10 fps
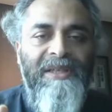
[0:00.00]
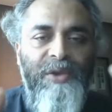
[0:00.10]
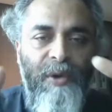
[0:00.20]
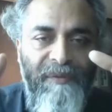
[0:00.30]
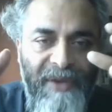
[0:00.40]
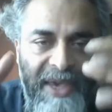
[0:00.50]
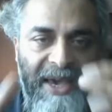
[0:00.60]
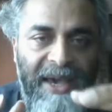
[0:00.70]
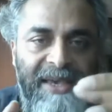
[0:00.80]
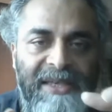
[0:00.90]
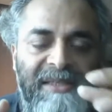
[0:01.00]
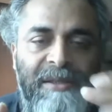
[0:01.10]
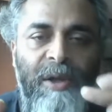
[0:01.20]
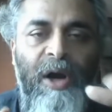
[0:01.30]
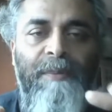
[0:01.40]
So if AI
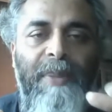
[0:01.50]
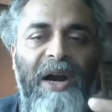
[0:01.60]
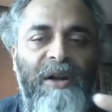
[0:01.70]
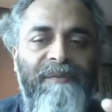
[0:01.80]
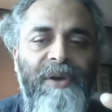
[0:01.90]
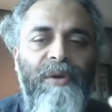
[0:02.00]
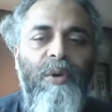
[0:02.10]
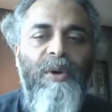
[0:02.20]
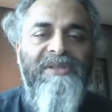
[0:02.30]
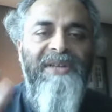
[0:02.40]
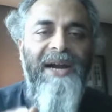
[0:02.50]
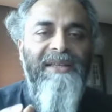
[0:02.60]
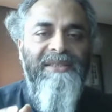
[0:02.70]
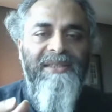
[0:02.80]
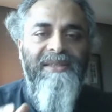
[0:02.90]
is not part of your core
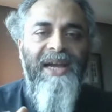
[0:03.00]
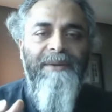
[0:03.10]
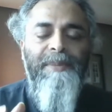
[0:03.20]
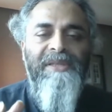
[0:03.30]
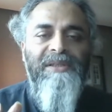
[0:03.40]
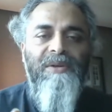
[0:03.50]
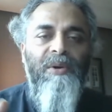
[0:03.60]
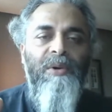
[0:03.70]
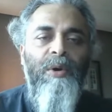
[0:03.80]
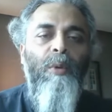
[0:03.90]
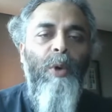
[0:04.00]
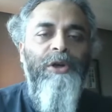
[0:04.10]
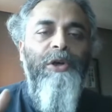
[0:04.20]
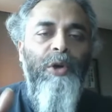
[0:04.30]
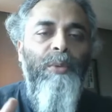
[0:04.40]
strategy, that means you don't know
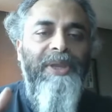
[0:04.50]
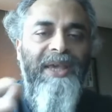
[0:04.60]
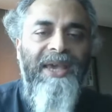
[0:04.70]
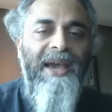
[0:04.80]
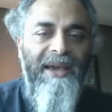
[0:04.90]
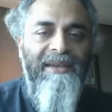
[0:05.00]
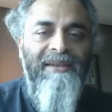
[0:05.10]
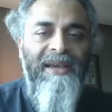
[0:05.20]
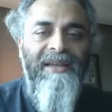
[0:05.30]
what to do with AI.